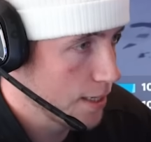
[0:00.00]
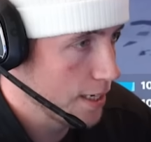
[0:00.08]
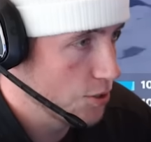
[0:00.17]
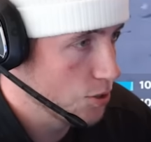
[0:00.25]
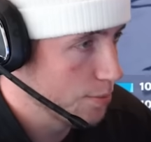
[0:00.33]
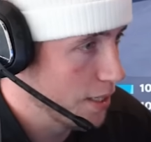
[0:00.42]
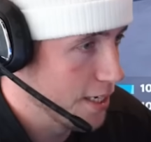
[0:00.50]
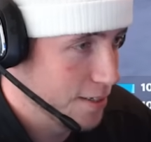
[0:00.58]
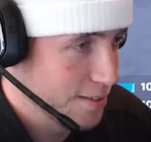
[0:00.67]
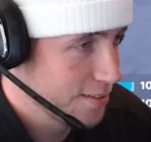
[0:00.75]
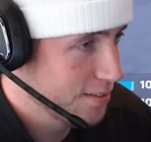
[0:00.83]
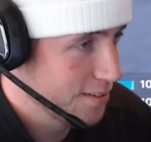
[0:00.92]
here's the plan.
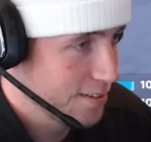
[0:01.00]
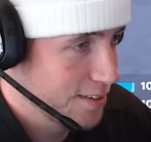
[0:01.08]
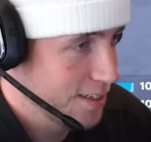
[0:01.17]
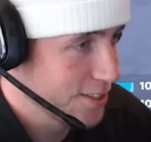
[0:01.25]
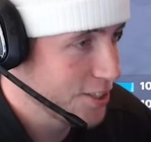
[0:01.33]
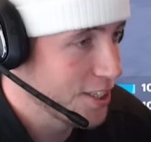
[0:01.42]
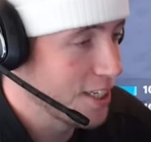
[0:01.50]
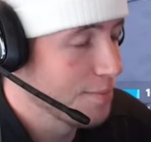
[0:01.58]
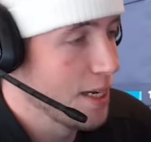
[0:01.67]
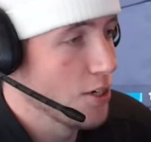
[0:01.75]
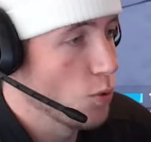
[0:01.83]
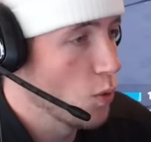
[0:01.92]
It's gonna come
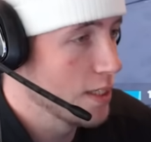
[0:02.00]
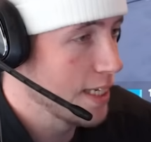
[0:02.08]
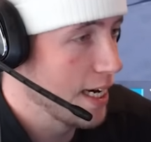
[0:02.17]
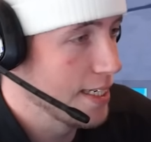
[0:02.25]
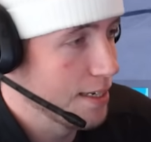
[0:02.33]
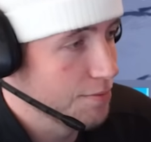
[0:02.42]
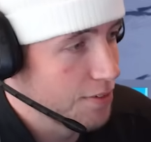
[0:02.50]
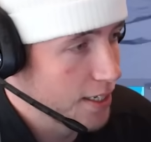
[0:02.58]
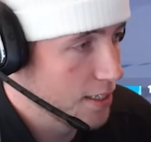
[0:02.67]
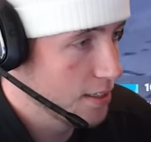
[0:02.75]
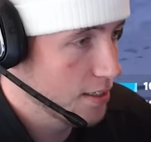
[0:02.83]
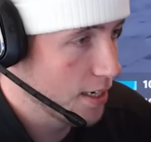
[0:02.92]
down to one goddamn fight,
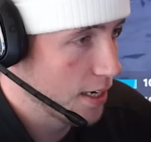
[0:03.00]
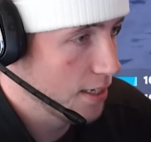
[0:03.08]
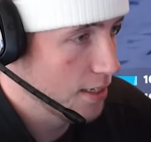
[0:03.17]
okay?